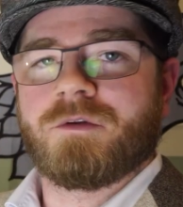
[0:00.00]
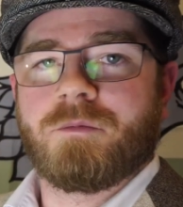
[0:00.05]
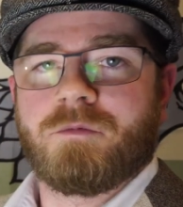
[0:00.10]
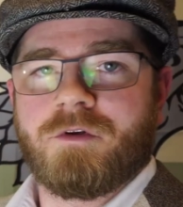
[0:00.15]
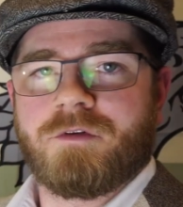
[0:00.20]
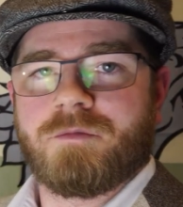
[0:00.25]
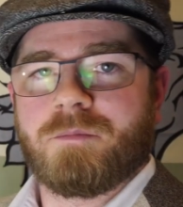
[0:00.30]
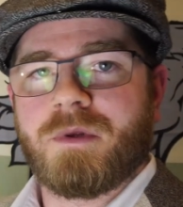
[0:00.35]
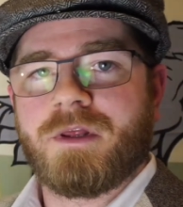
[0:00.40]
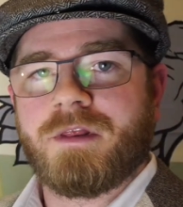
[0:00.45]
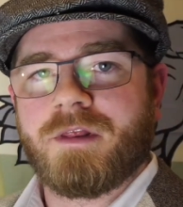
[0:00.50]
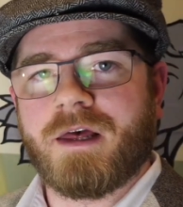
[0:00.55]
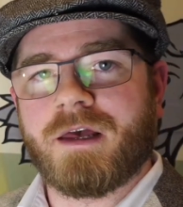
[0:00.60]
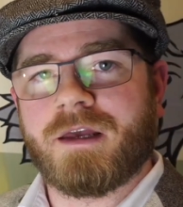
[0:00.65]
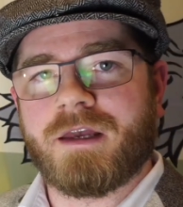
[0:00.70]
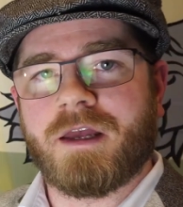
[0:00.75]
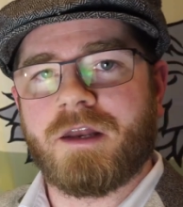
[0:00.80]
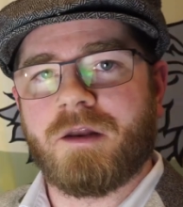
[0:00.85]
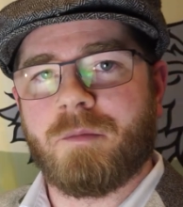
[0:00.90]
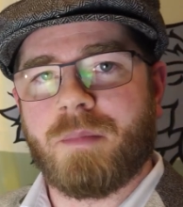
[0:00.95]
to just be
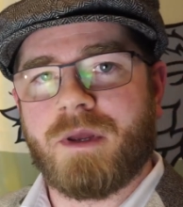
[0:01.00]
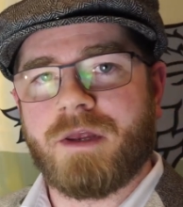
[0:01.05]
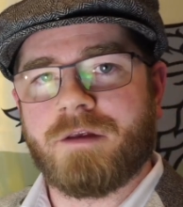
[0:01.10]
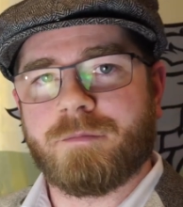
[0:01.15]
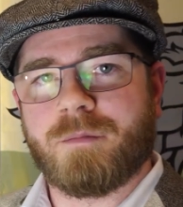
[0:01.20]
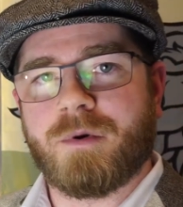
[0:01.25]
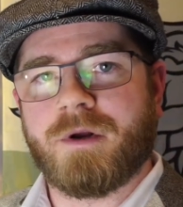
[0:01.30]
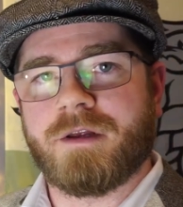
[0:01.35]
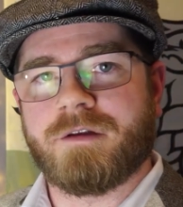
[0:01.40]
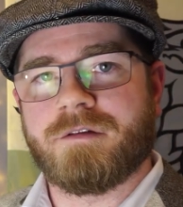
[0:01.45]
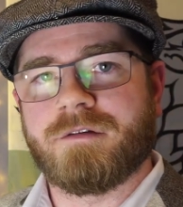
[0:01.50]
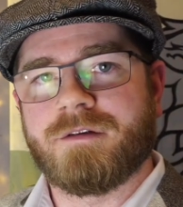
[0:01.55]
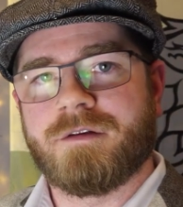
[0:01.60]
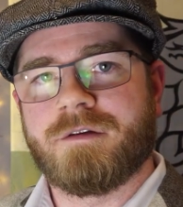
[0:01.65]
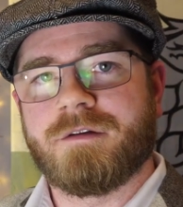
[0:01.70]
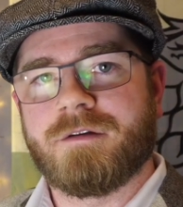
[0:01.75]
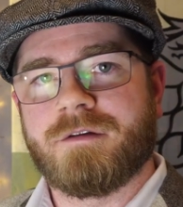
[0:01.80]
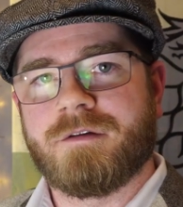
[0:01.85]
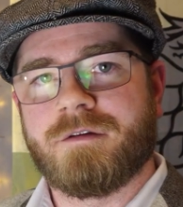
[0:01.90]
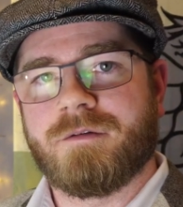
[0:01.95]
that kind of base price
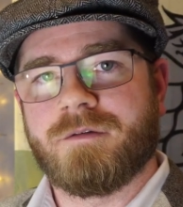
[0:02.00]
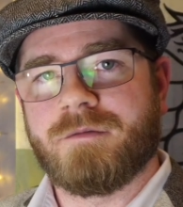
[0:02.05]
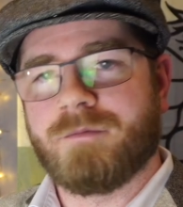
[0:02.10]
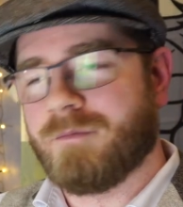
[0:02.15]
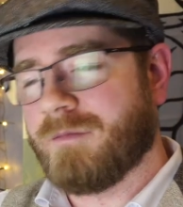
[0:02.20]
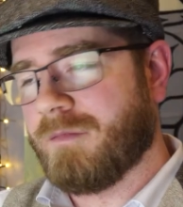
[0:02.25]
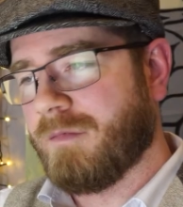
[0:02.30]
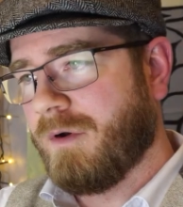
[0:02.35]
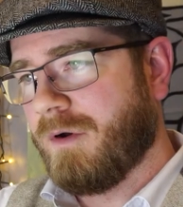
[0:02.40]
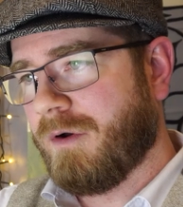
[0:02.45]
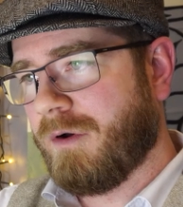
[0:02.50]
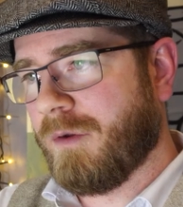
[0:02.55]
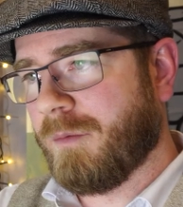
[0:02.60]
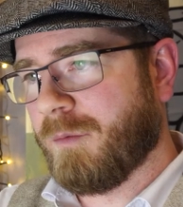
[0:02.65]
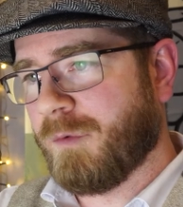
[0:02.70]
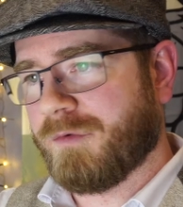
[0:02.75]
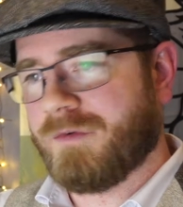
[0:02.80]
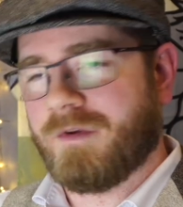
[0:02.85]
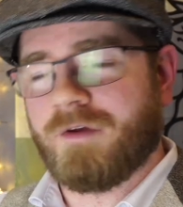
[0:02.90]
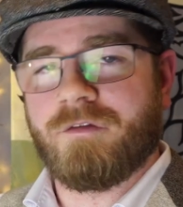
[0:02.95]

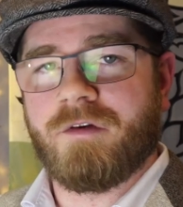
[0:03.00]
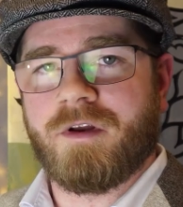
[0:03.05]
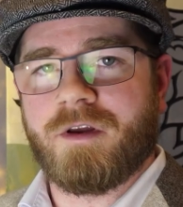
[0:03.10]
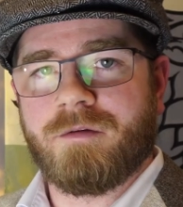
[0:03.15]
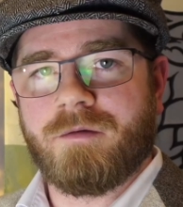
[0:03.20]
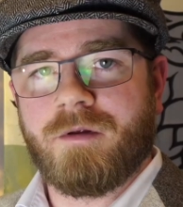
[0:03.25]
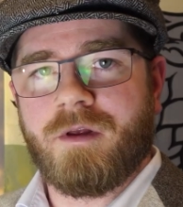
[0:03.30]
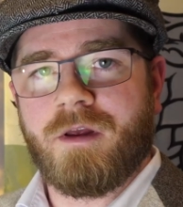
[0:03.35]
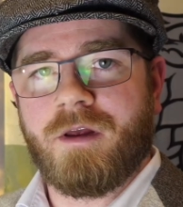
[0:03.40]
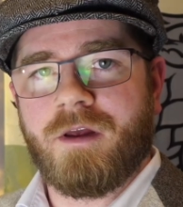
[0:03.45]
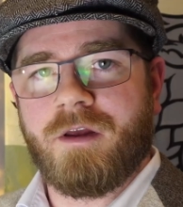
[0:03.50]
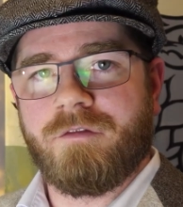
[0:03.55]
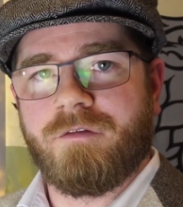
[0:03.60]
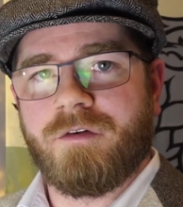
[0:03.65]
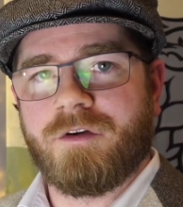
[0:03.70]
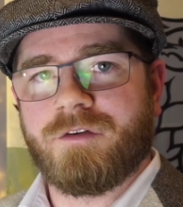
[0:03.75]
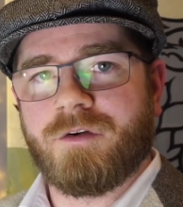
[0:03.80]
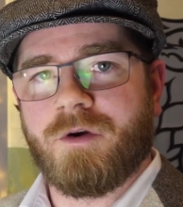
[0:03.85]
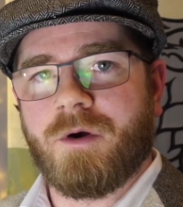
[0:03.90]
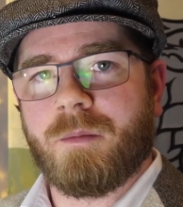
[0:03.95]
almost every
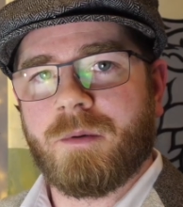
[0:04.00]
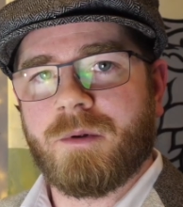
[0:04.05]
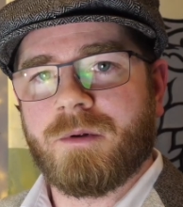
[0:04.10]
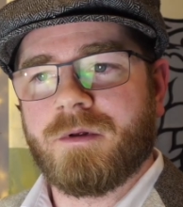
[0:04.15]
shot.